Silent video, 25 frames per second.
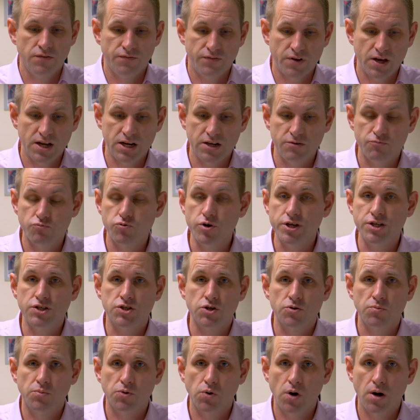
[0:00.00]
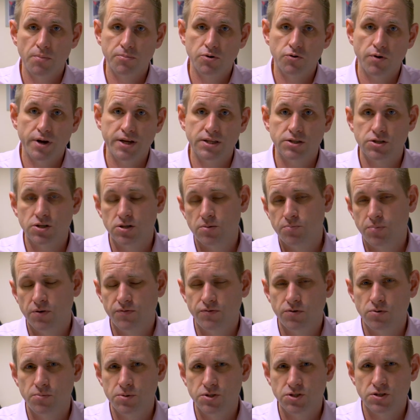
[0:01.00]
fairly reasonable upgrade to the
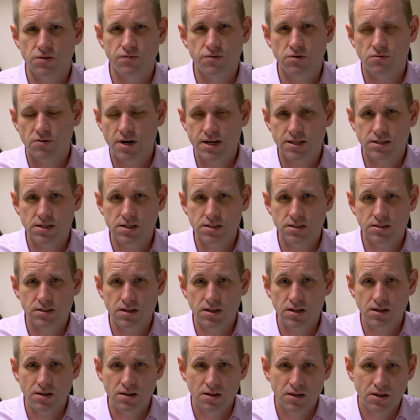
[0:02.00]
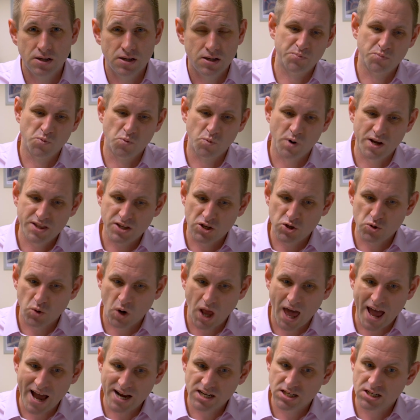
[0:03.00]
performance of your SSD. Whether
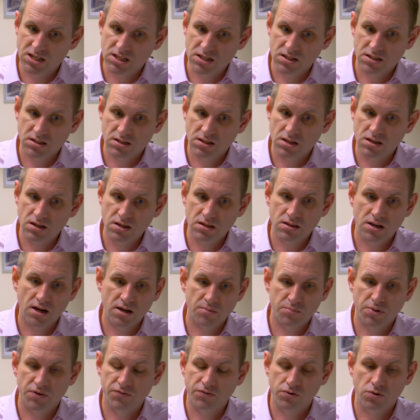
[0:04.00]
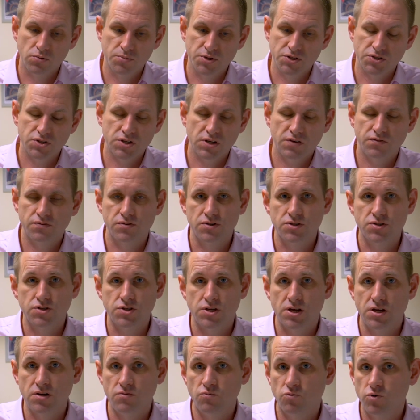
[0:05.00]
you'll actually see that performance difference
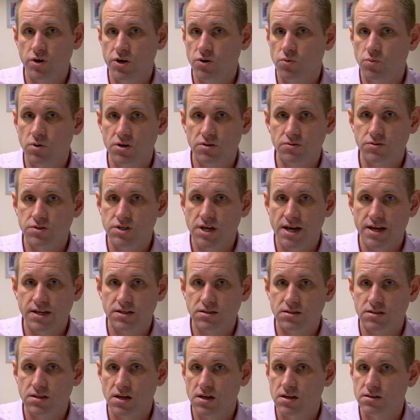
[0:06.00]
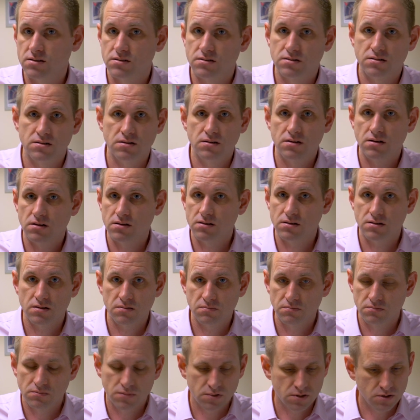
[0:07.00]
in real-world tests, that's another
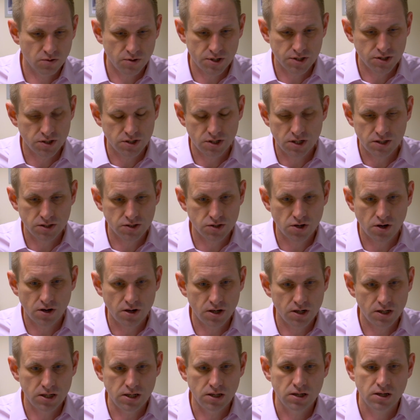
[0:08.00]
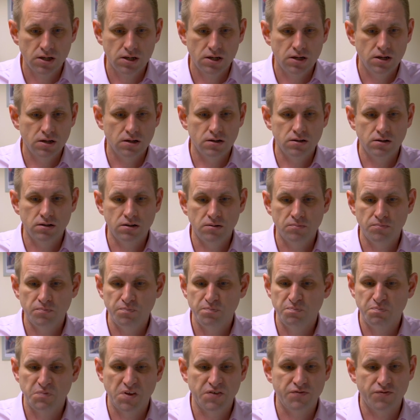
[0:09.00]
question entirely.
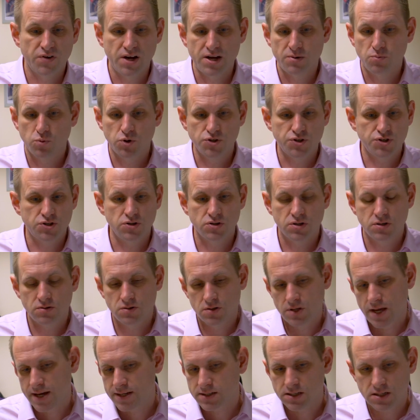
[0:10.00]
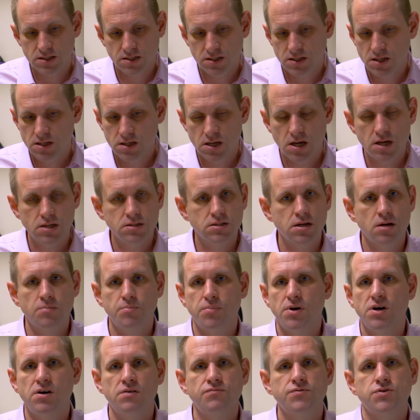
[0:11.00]
In fact, once your SSD gets
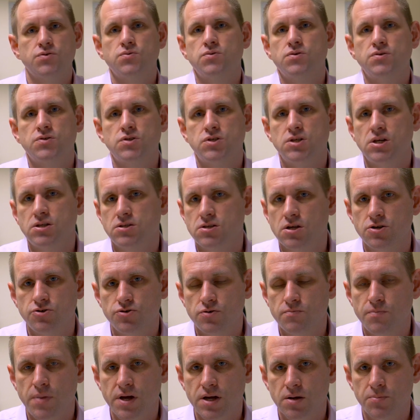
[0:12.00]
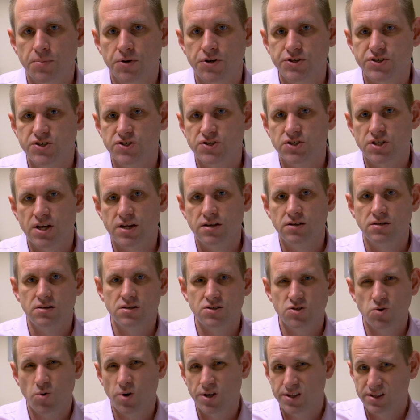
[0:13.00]
above sort of 600 megabytes a second,
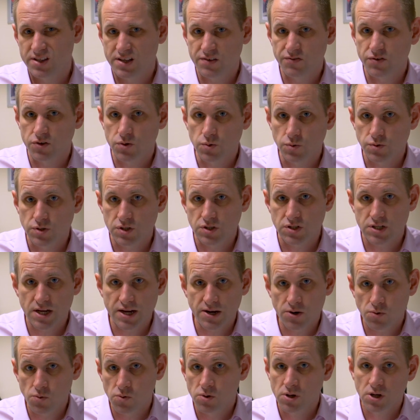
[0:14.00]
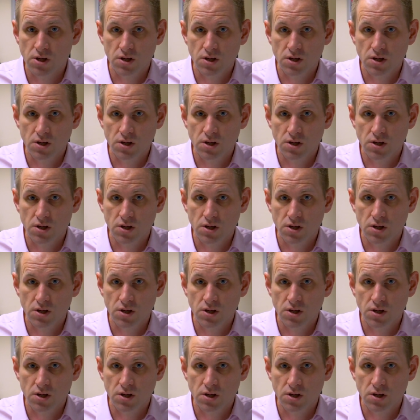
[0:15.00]
it's quite difficult to tell